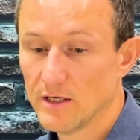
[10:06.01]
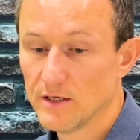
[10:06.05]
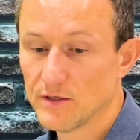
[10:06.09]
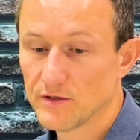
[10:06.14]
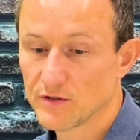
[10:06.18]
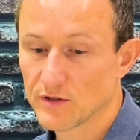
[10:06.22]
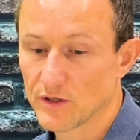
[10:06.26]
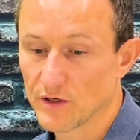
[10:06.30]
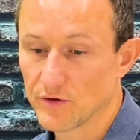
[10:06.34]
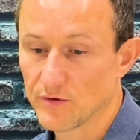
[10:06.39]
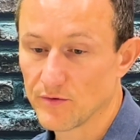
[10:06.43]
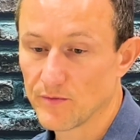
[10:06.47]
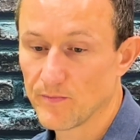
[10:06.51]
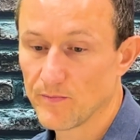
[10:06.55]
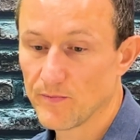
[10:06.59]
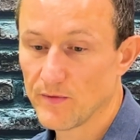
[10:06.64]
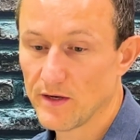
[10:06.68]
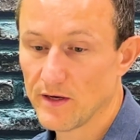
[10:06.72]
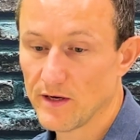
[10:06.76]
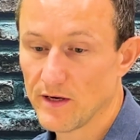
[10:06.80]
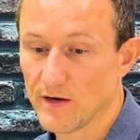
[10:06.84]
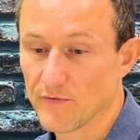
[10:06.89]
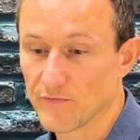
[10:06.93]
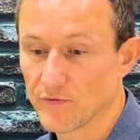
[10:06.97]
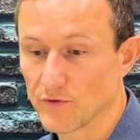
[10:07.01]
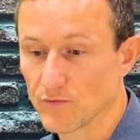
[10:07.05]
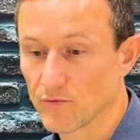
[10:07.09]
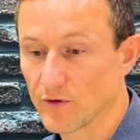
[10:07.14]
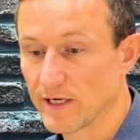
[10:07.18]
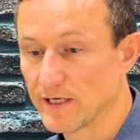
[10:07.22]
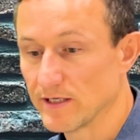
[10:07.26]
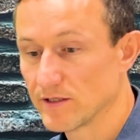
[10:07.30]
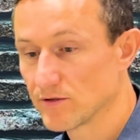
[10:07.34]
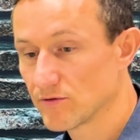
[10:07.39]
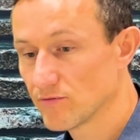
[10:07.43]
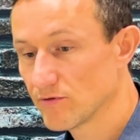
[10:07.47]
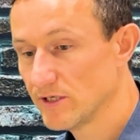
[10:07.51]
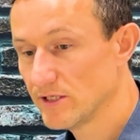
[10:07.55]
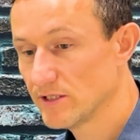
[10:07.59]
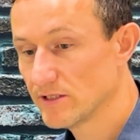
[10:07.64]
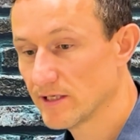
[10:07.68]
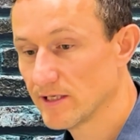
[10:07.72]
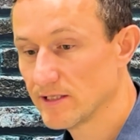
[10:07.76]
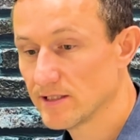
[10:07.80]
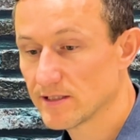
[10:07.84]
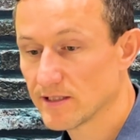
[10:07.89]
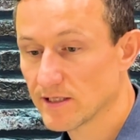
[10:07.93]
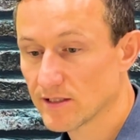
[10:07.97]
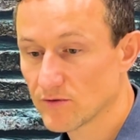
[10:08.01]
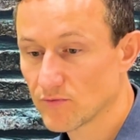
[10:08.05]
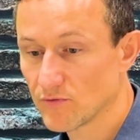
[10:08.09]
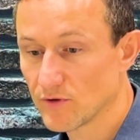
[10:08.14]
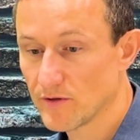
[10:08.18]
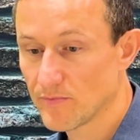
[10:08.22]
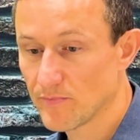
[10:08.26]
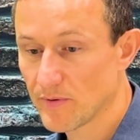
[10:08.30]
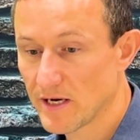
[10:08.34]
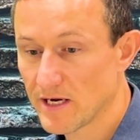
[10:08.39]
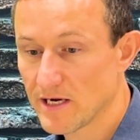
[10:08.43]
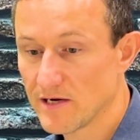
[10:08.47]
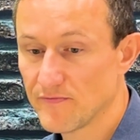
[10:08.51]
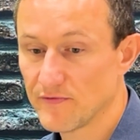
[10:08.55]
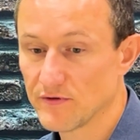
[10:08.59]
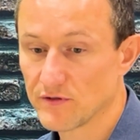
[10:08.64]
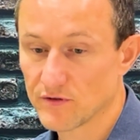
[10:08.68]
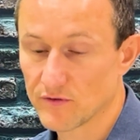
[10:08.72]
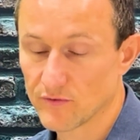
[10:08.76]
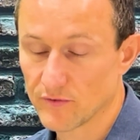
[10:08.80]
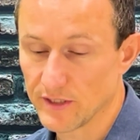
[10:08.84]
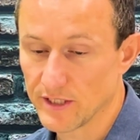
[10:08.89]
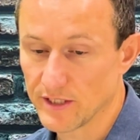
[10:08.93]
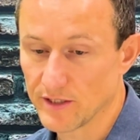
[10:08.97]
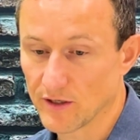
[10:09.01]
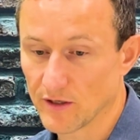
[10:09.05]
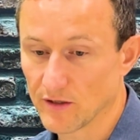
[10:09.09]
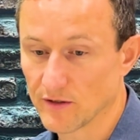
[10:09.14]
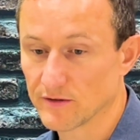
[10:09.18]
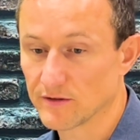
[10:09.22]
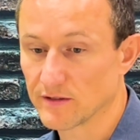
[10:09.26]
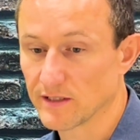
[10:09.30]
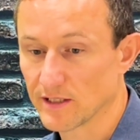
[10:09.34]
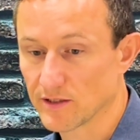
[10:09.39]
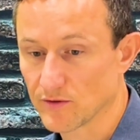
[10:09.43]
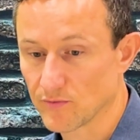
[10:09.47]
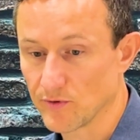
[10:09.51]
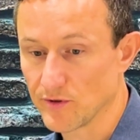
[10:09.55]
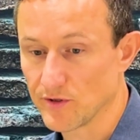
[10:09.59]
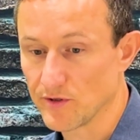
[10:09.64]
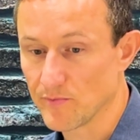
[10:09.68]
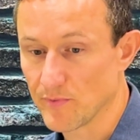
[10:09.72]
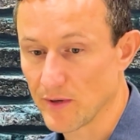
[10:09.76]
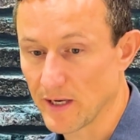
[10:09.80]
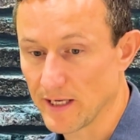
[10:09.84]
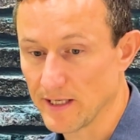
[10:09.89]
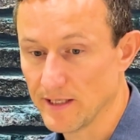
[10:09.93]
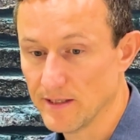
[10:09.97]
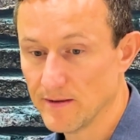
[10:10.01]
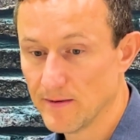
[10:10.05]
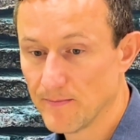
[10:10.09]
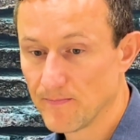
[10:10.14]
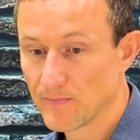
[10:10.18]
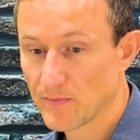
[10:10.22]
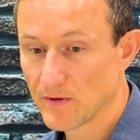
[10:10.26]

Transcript: So If the rate is 3 cents, that's what you pay. If it's $3, that's what you pay.